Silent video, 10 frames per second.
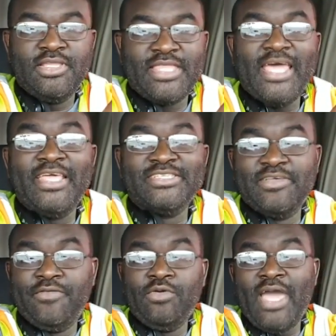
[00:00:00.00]
that is
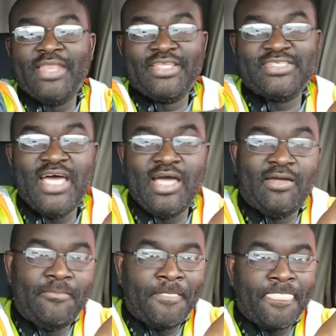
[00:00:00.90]
if you got the time.
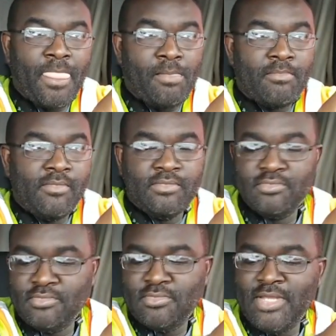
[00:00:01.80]

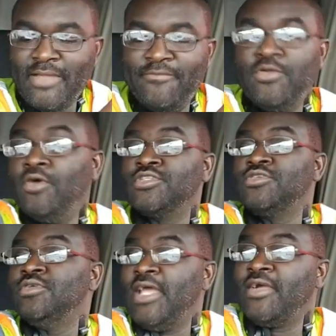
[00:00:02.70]
Like if you go
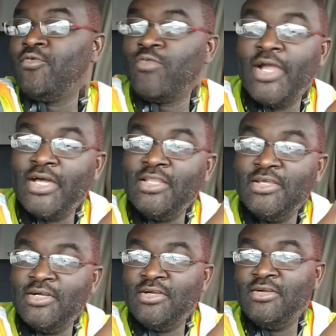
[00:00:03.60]
to like a
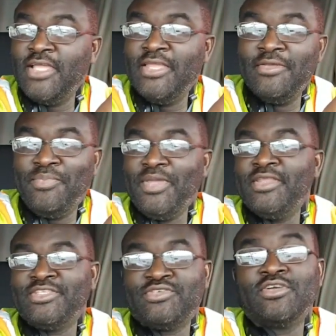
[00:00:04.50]
regular
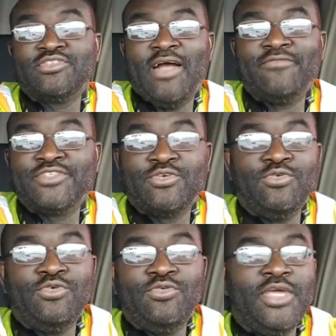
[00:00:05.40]
independent truck driving
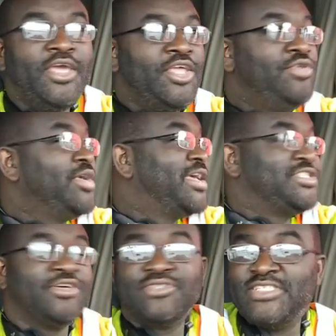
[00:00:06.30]
school, you would get
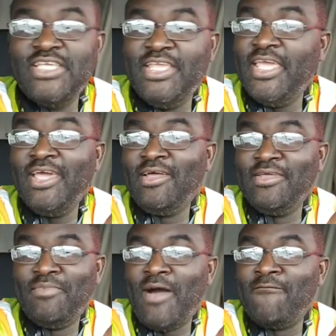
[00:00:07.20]
your CDL in
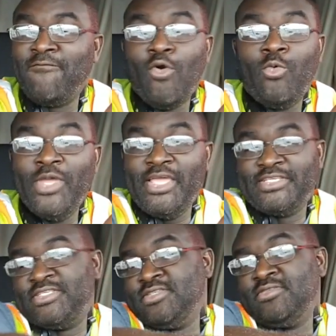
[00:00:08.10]
about 4
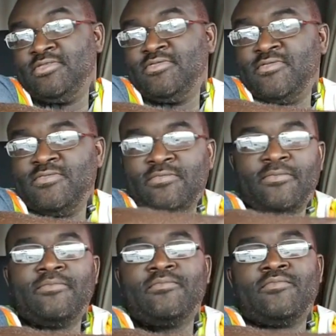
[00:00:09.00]
weeks.
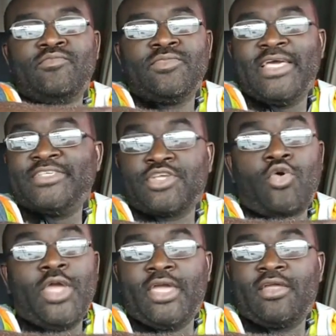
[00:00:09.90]
That's
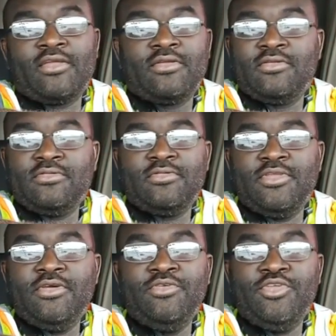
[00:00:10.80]
quick.
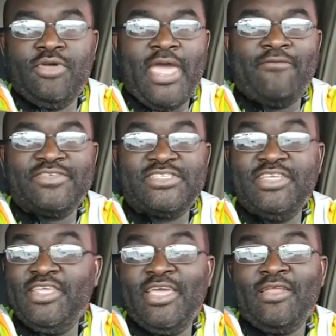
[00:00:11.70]
You have a
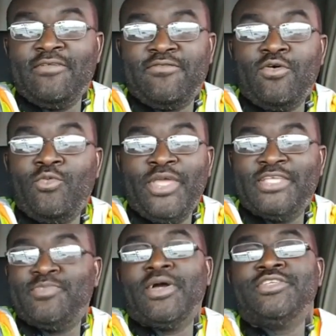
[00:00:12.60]
CDL in 4 weeks,
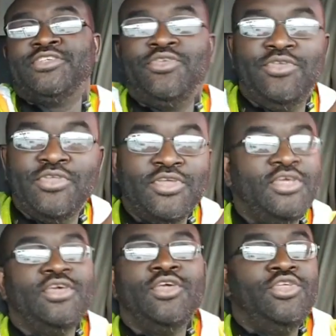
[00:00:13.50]
but
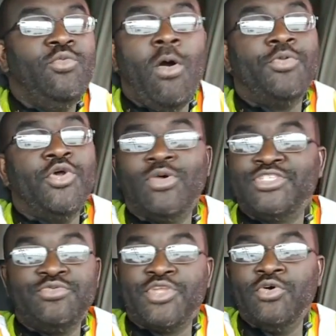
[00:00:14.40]
you won't know what
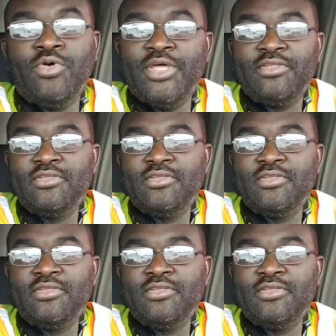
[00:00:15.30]
you're doing.